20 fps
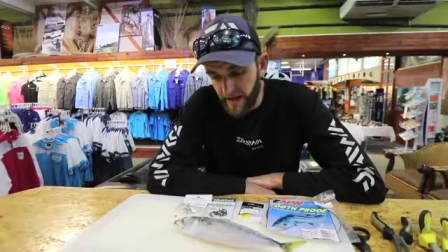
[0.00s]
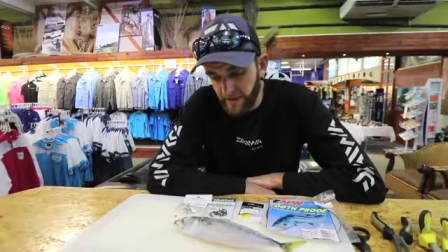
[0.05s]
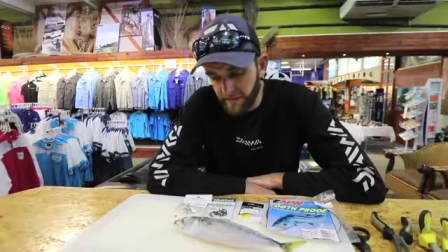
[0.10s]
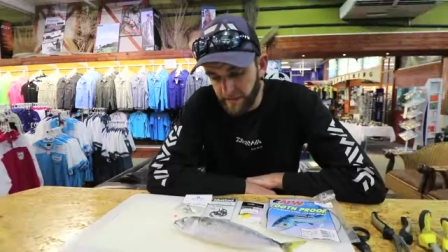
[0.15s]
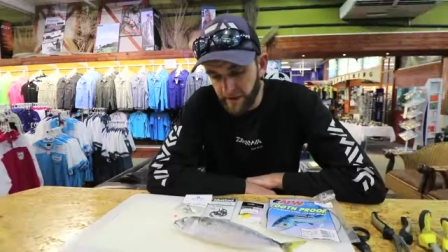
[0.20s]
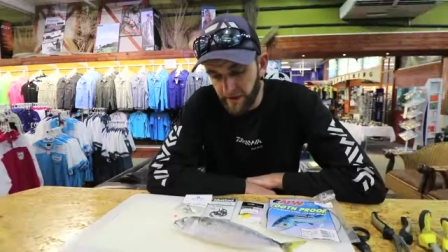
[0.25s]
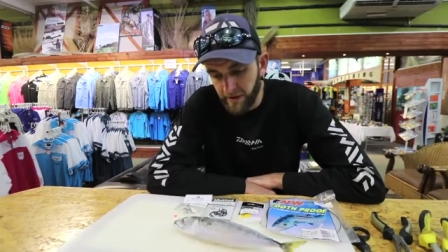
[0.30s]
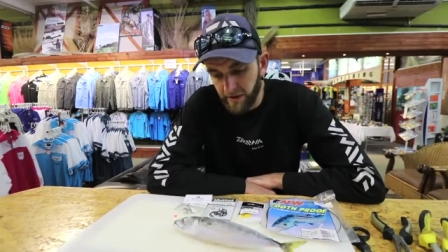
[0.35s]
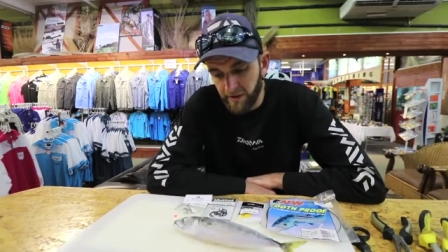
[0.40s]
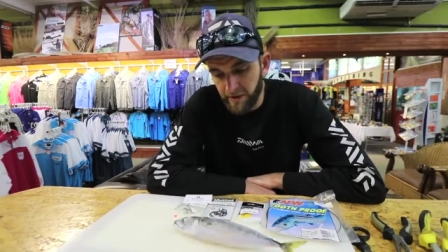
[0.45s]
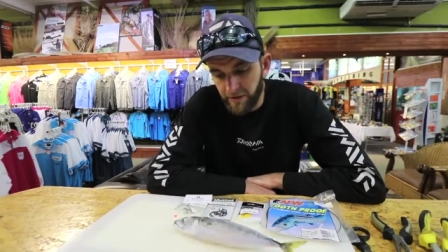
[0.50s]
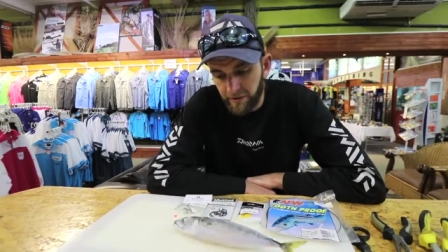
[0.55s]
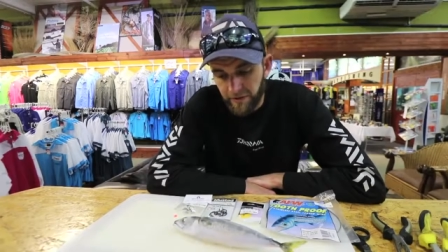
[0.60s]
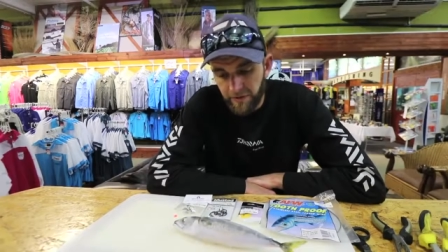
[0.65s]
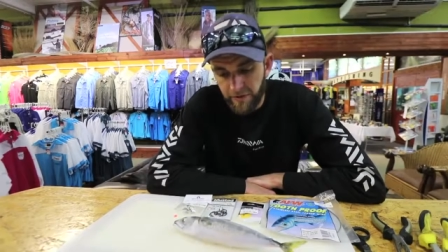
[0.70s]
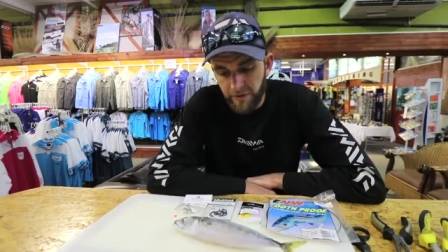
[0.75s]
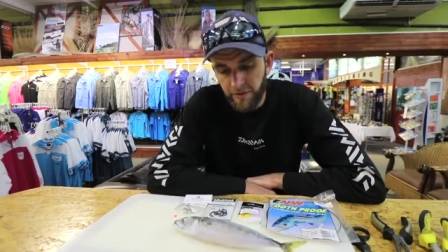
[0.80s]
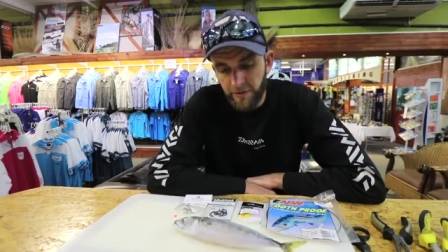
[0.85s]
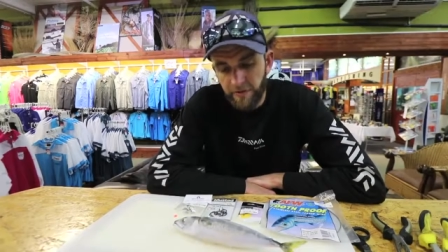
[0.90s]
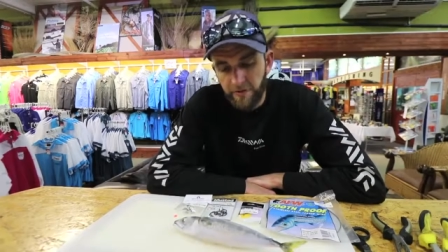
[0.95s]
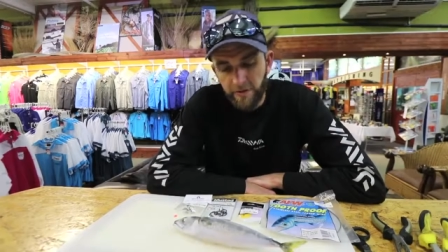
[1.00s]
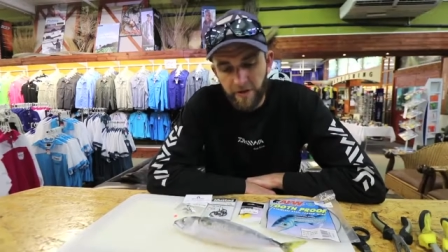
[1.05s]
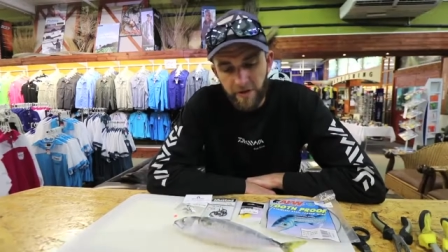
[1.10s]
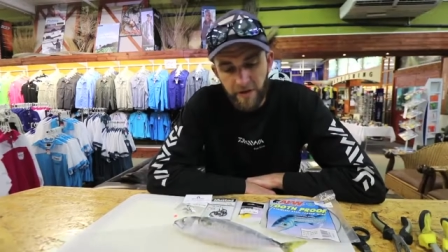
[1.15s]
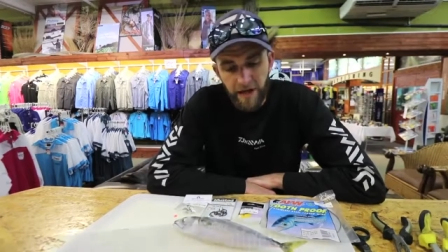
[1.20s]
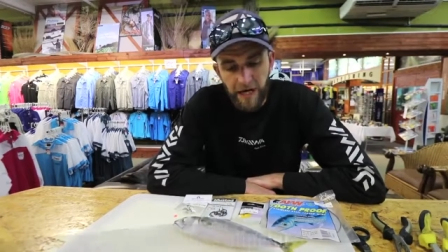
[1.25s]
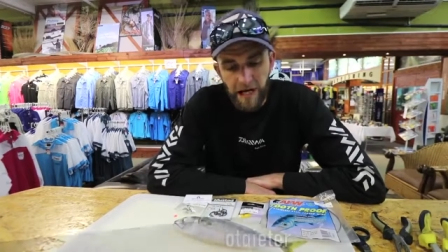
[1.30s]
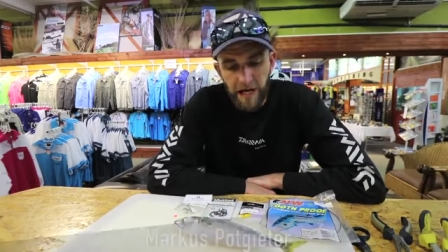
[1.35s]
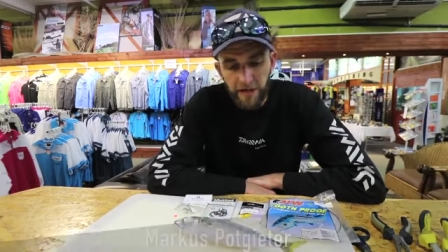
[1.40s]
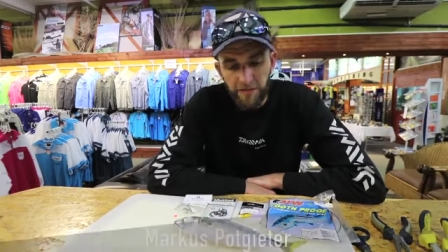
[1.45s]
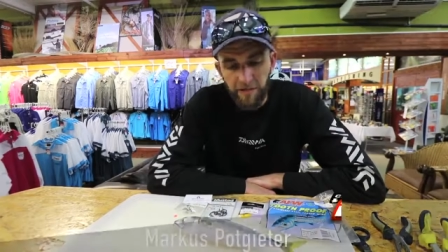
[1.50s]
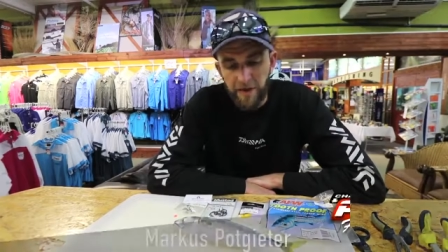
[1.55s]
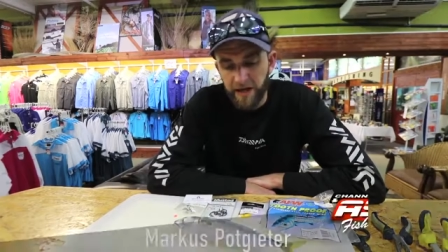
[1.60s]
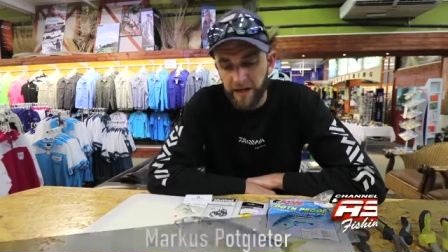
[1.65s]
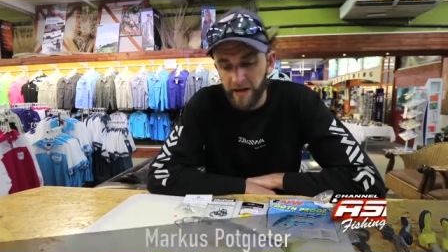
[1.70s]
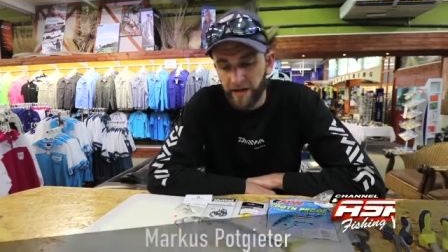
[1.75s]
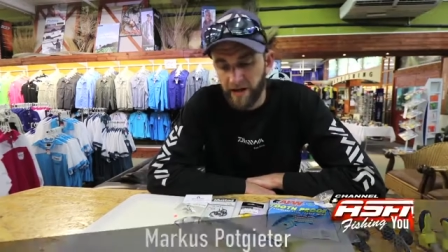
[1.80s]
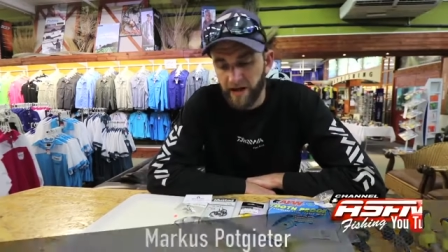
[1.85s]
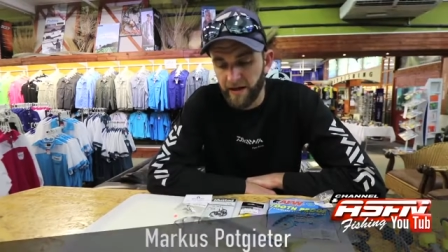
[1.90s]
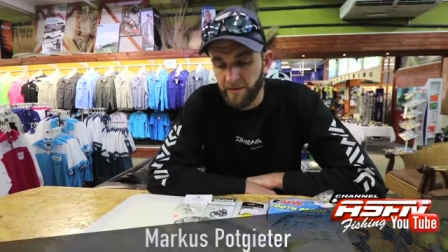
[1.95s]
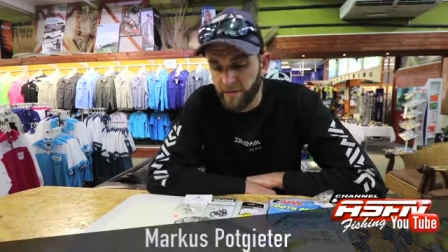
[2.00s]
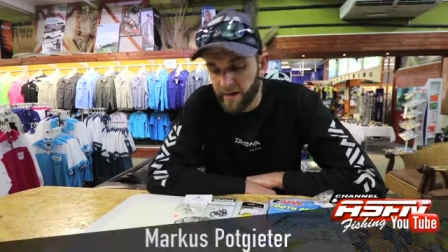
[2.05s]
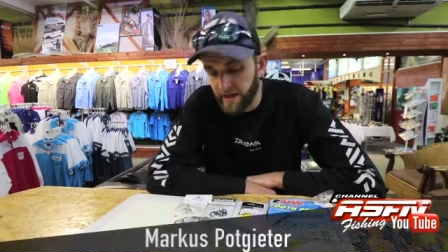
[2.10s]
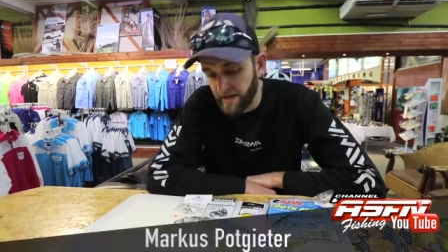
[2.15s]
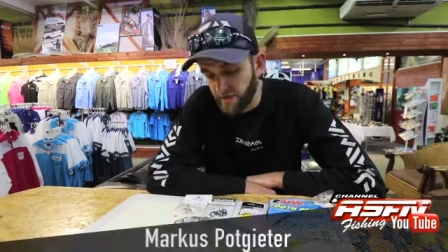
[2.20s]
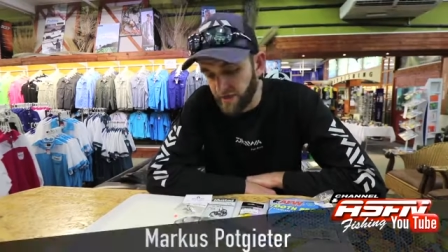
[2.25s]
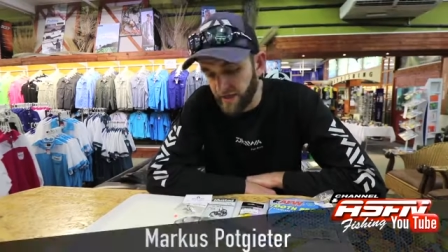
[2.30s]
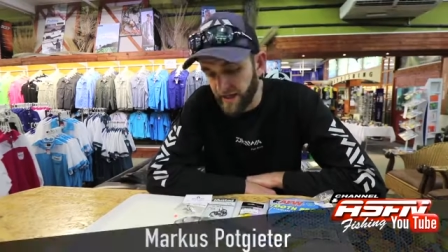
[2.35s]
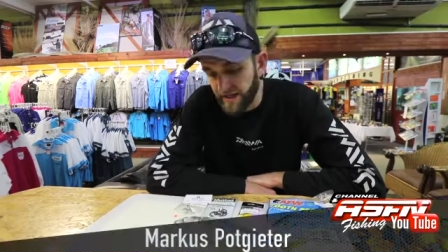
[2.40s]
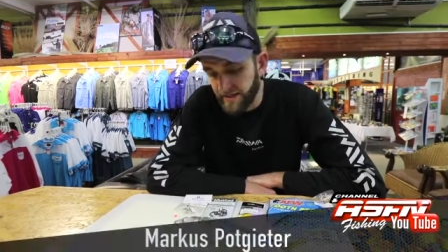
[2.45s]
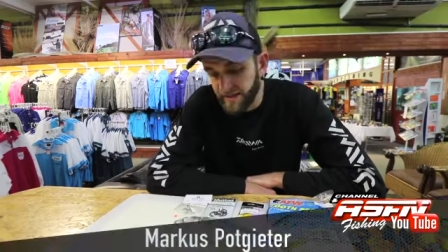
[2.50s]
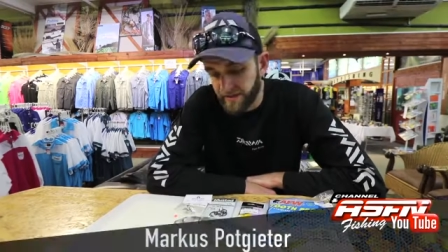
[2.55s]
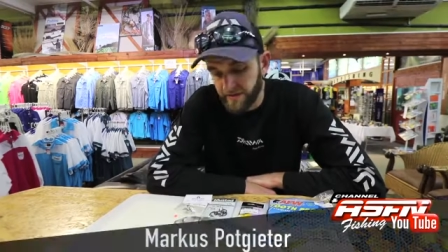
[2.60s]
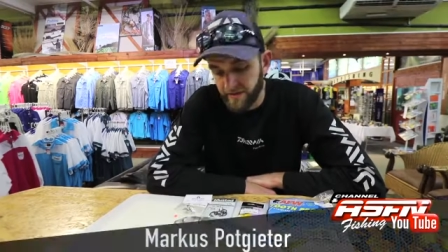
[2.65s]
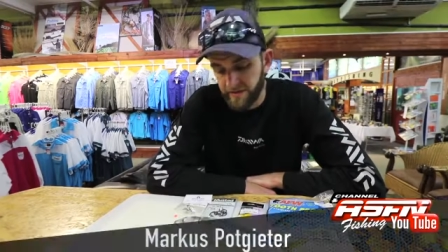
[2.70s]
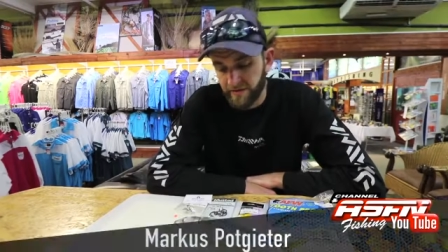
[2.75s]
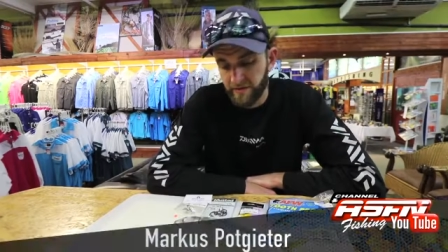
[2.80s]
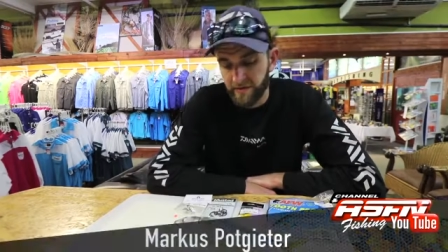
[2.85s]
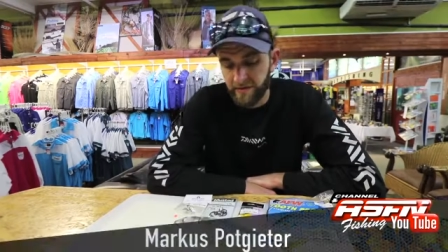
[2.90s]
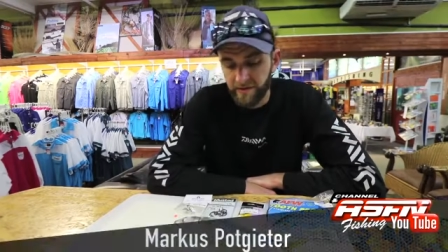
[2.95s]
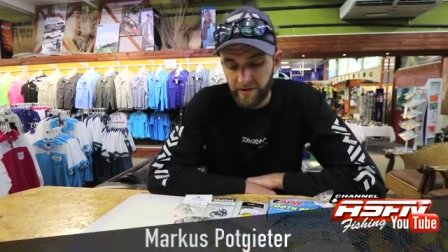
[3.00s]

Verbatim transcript: I'm gonna go through how to make a live bait trace